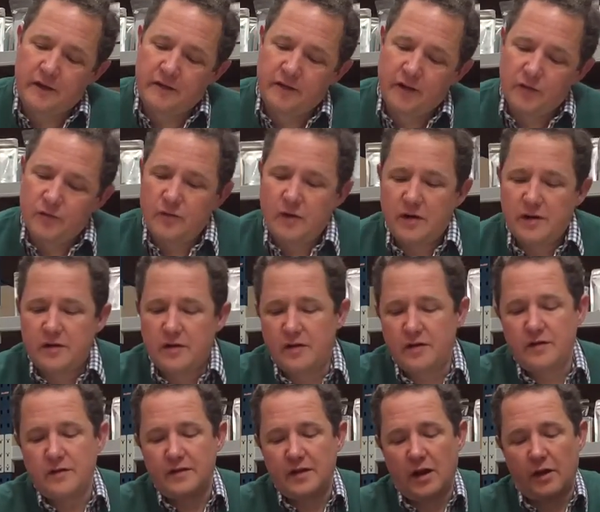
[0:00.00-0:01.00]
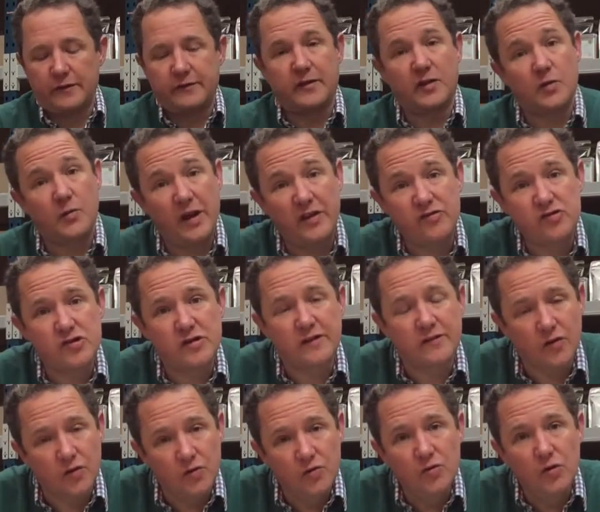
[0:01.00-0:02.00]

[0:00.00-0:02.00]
So the answer to the question is